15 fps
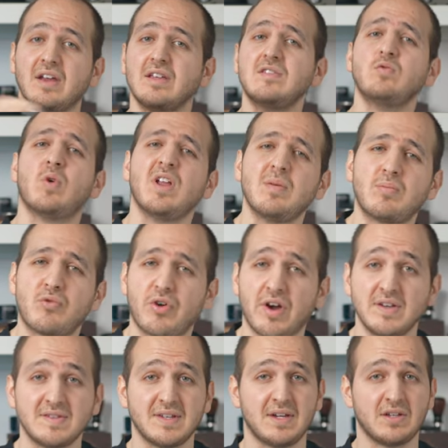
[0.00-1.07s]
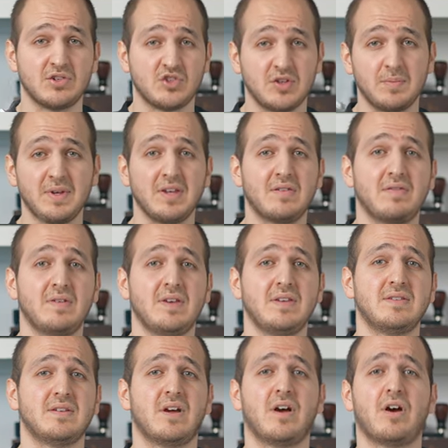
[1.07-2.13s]
It is well priced and shipping
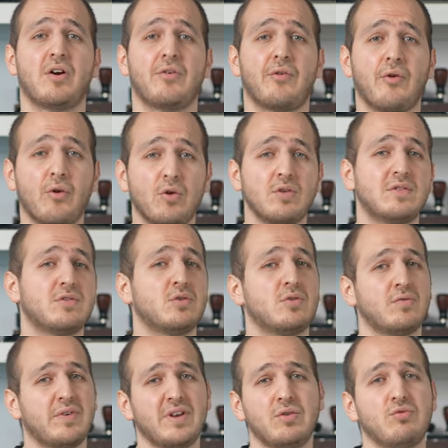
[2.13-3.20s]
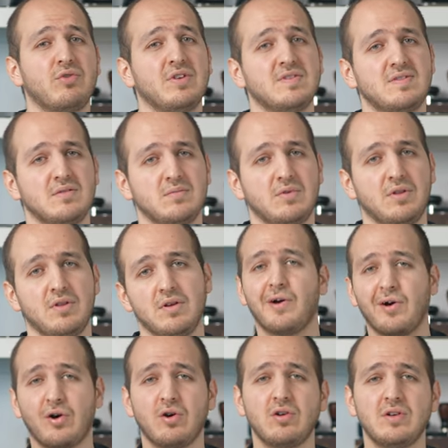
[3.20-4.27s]
fees are also very reasonable.
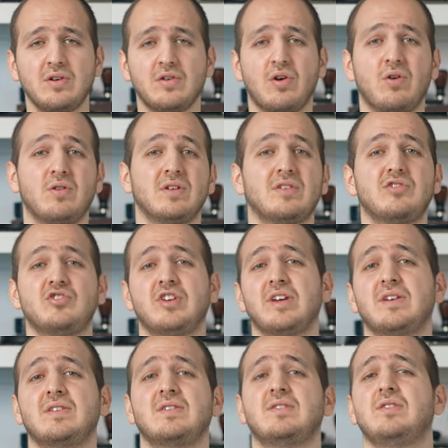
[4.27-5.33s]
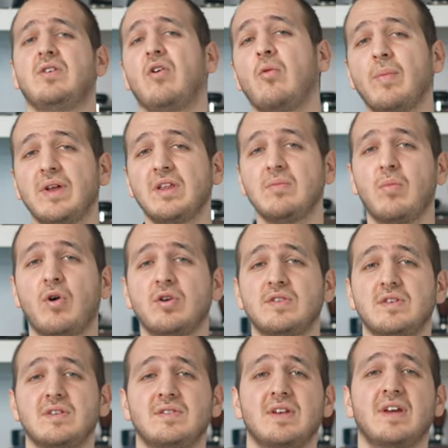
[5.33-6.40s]
All in all, it checks so many
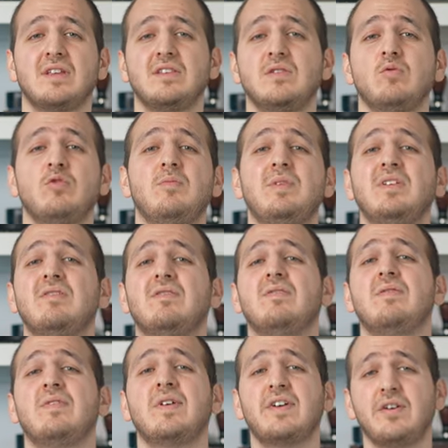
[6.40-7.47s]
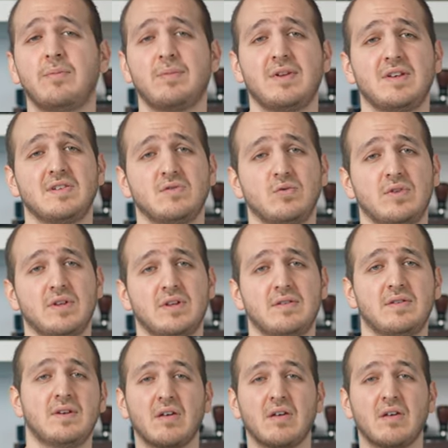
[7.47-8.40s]
boxes and you will be very pleased with it.